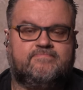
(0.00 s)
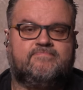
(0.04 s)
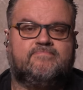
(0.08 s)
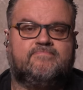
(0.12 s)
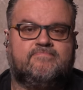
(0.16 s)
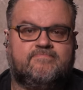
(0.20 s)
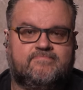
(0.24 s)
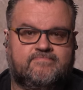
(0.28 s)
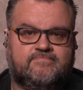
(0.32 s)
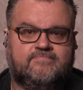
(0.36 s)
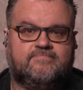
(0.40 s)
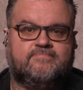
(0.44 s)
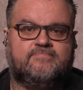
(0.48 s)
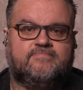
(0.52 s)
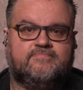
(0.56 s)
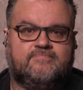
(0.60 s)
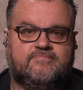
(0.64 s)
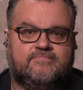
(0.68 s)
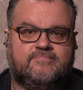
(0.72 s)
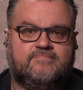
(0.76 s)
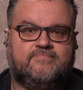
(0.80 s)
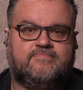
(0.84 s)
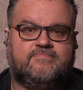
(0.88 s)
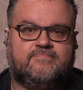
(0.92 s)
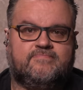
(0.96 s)

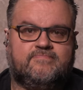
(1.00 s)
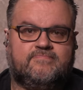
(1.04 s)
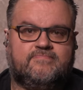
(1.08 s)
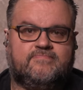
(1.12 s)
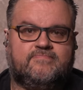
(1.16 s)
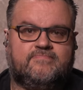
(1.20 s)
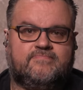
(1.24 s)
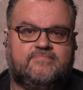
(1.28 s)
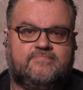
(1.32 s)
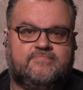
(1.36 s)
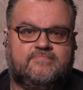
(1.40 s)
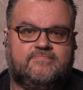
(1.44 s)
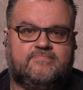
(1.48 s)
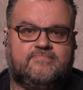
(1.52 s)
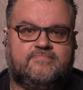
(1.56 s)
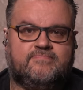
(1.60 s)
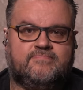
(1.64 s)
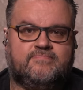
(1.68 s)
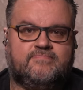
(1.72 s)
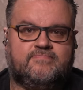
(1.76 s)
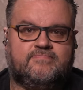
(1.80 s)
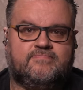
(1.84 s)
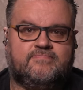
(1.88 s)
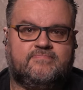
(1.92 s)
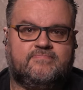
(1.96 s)

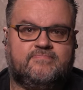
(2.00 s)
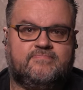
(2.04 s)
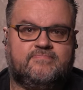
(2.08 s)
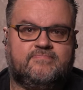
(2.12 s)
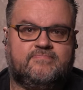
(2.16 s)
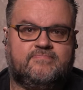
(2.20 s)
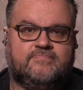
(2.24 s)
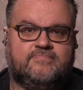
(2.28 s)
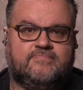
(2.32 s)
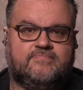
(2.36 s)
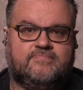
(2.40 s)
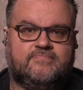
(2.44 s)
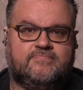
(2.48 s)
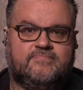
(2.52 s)
[no speech]